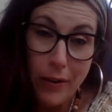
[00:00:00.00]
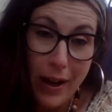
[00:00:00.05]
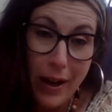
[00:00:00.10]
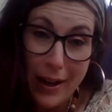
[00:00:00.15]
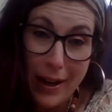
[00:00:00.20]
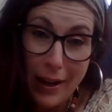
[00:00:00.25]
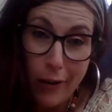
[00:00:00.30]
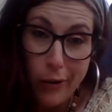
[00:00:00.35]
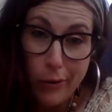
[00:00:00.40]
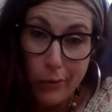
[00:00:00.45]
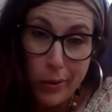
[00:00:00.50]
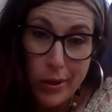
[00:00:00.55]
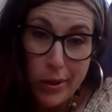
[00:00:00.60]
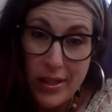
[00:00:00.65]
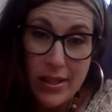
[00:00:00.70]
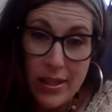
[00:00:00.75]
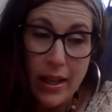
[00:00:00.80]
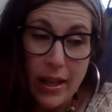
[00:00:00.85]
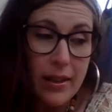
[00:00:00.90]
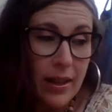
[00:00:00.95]
I always
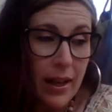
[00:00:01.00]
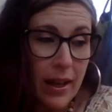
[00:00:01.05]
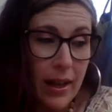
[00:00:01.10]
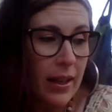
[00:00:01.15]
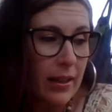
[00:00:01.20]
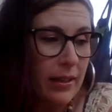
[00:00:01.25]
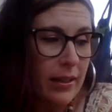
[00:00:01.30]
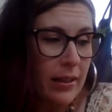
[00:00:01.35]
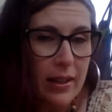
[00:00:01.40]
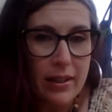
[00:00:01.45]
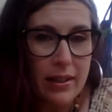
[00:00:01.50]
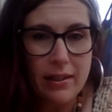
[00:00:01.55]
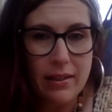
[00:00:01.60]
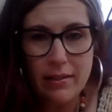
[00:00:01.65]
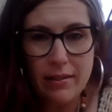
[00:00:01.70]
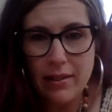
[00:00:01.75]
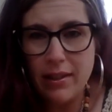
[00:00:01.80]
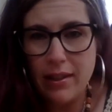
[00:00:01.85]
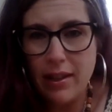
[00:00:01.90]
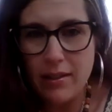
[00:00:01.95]
say that, and then
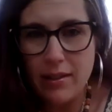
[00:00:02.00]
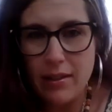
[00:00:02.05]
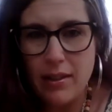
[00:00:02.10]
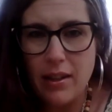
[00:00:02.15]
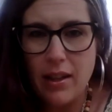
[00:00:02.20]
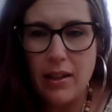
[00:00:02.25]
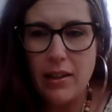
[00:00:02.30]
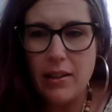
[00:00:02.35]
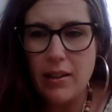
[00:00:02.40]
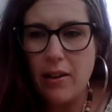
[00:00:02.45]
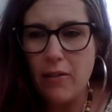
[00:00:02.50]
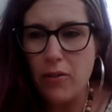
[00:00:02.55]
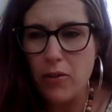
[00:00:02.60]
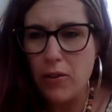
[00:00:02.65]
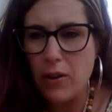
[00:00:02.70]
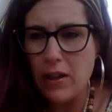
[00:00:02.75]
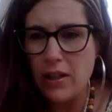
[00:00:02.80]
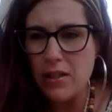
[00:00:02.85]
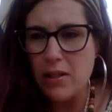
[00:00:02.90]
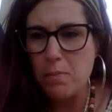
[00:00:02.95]
it never is.